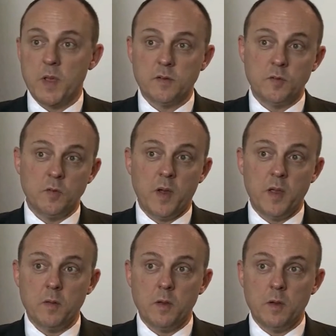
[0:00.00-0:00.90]
to
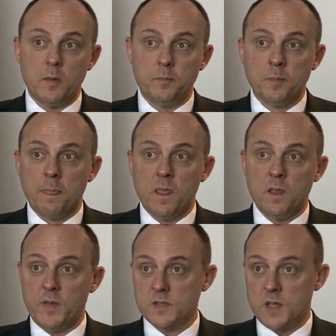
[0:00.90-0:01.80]
my um,
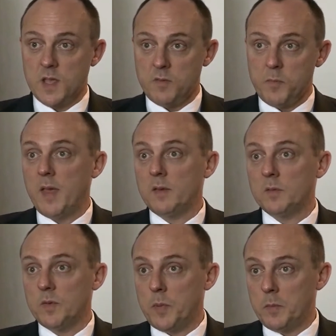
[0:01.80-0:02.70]
investigative past
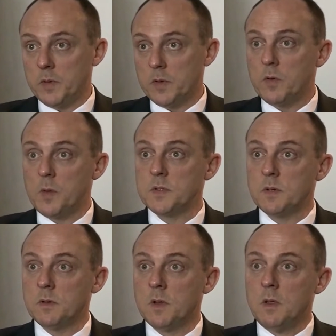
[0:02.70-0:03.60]
with public
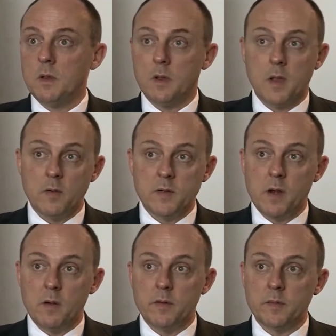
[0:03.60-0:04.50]
corruption, uh,
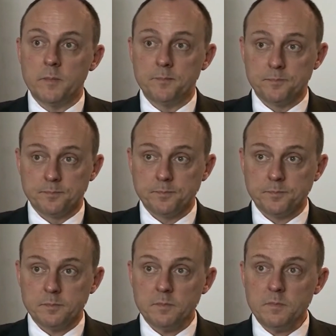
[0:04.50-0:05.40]
counterterrorism,
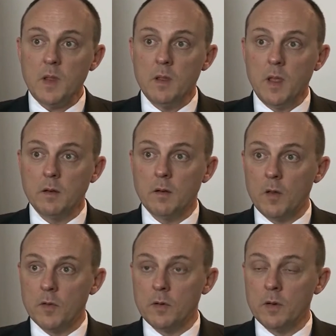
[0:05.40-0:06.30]
and
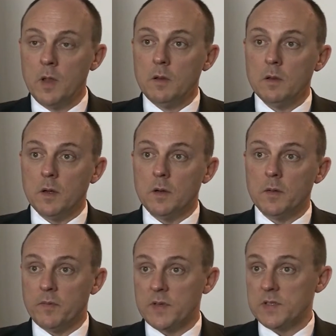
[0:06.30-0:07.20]
other uh,
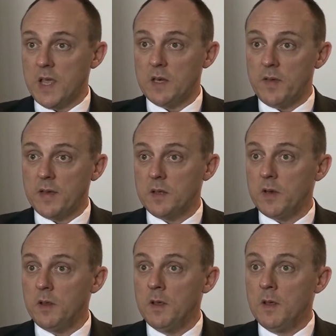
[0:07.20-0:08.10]
investigative
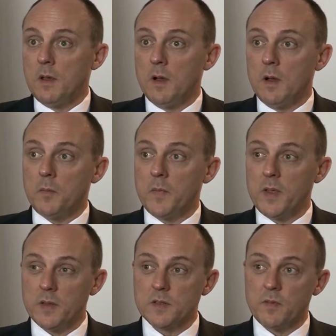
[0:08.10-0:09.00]
activity um,
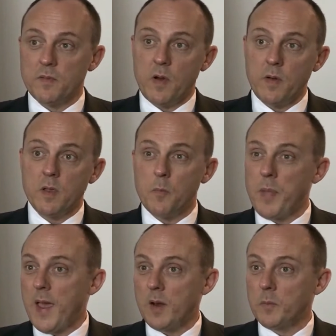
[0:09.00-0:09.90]
is very
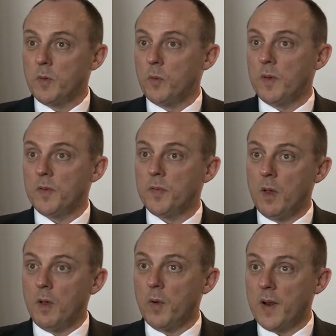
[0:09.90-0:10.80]
compatible with
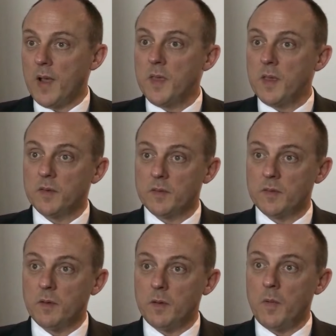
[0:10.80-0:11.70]
uh, what I think is
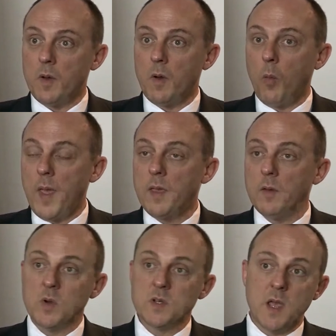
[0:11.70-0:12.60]
um, a way
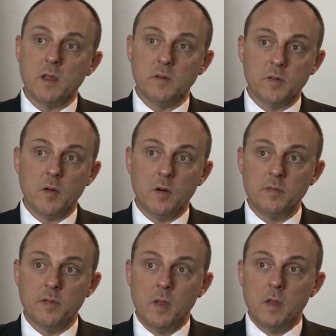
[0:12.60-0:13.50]
in which I can
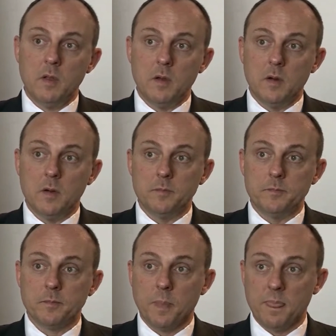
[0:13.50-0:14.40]
serve
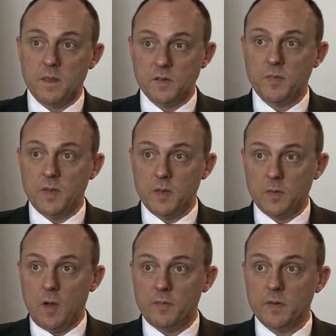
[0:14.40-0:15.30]
um, this field
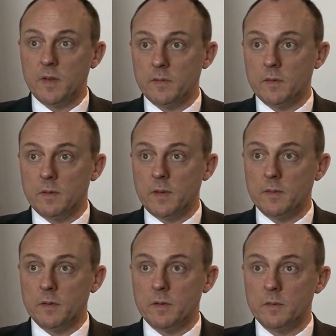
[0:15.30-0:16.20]
office and the
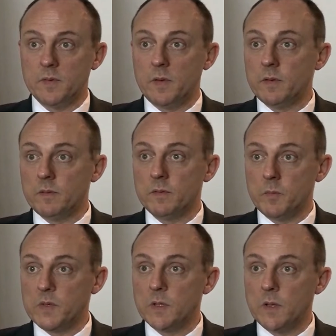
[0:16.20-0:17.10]
and the citizens of
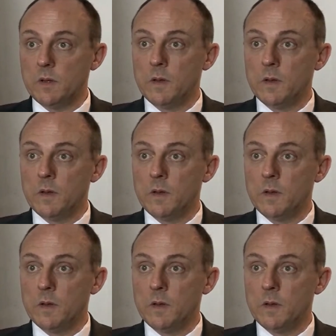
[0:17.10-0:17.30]
Michigan.